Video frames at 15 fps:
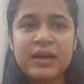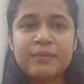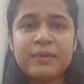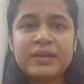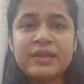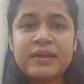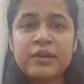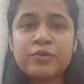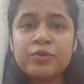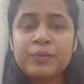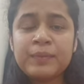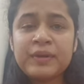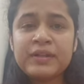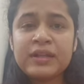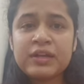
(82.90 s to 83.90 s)
And by that, I don't
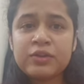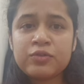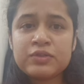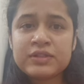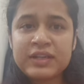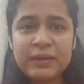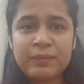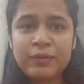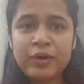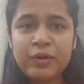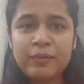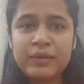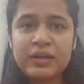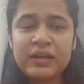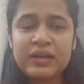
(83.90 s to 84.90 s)
mean that you skip your
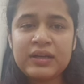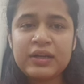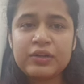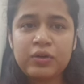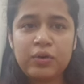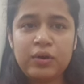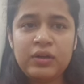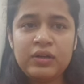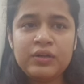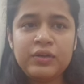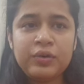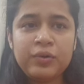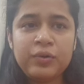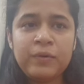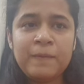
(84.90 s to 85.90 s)
meal at all.
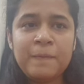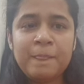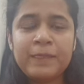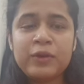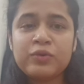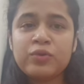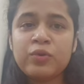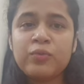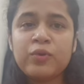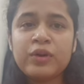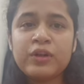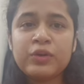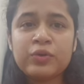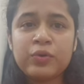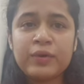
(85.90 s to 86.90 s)
No, you don't want
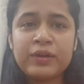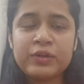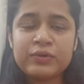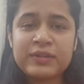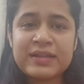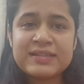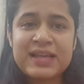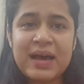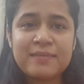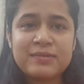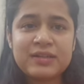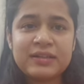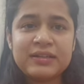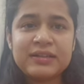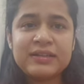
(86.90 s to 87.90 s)
to go into the exam
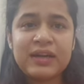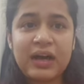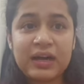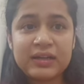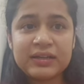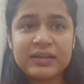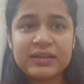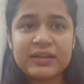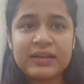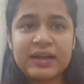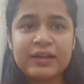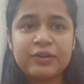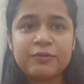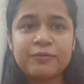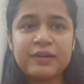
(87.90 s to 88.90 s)
center hungry and
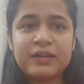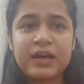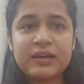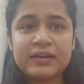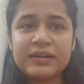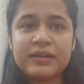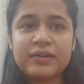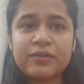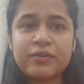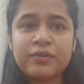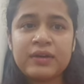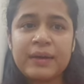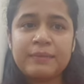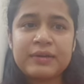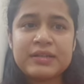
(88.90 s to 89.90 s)
you feel hungry,
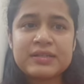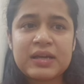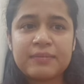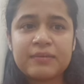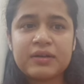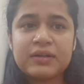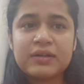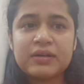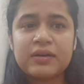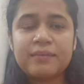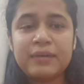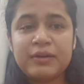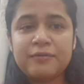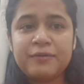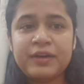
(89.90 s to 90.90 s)
empty stomach
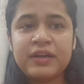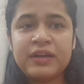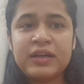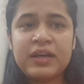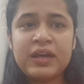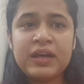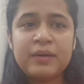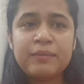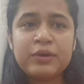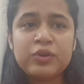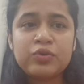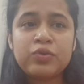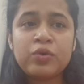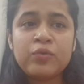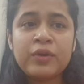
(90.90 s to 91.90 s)
midway. But you
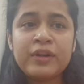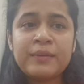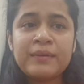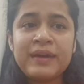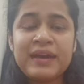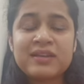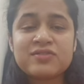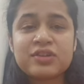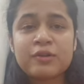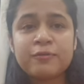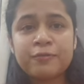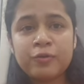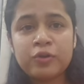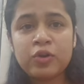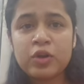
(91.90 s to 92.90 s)
don't want to be extra
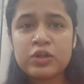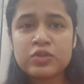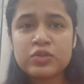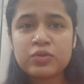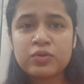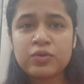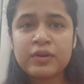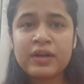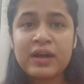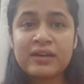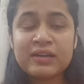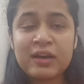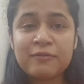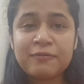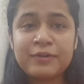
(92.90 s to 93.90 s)
full also or
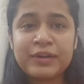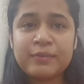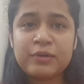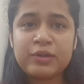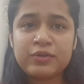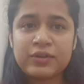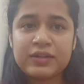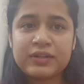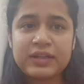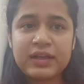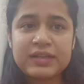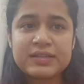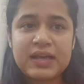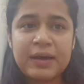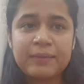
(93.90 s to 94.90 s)
uncomfortable during the
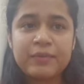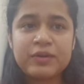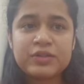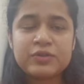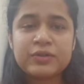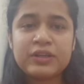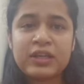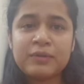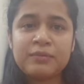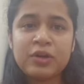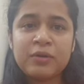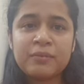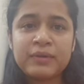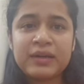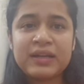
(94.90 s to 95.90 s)
exam. So keep
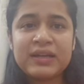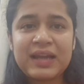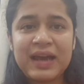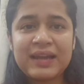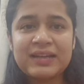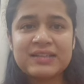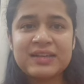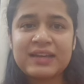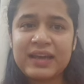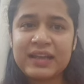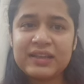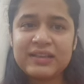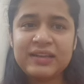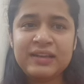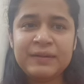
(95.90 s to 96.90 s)
your meal light and
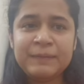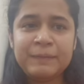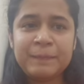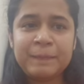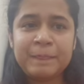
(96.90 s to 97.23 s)
healthy.